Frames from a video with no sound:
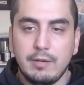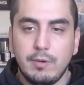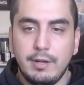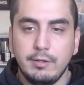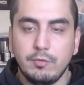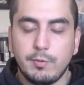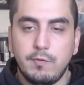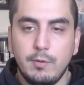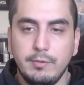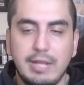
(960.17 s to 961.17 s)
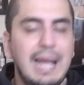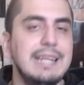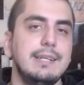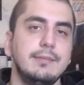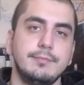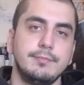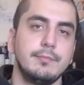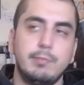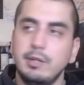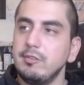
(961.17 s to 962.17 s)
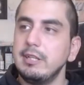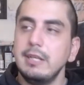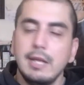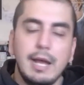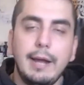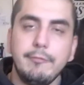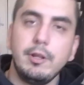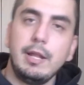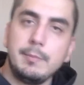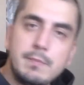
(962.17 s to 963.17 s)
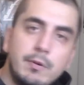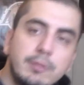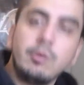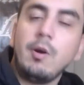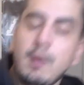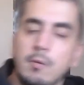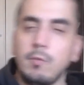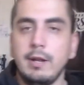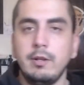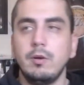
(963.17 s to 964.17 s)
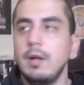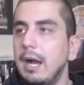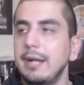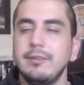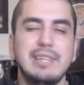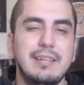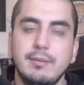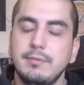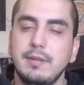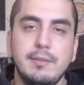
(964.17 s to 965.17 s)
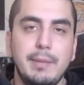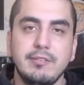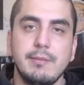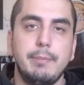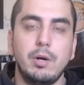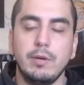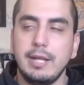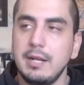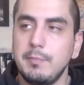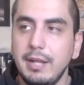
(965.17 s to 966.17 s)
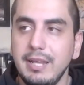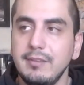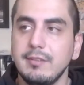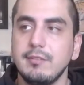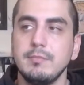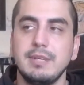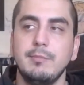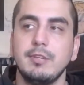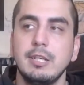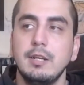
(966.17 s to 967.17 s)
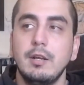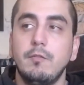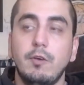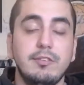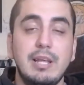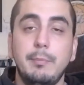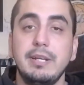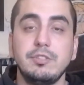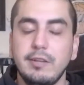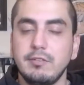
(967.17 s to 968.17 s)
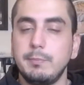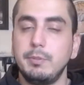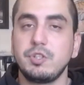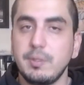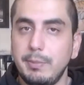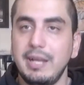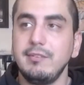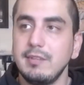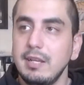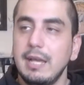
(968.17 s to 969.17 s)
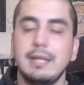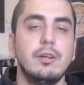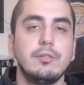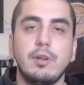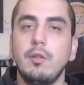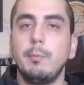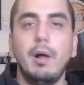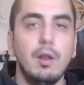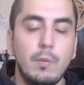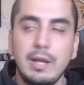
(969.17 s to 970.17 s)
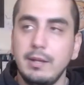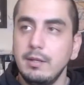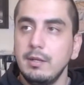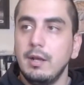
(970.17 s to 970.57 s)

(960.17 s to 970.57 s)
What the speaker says: Rondo's performance?" I did. Personally, I feel like people are too hard on Rondo. I understand sometimes he makes some boneheaded plays, and sometimes, for example, he tries to push the pace and he'll throw the ball away.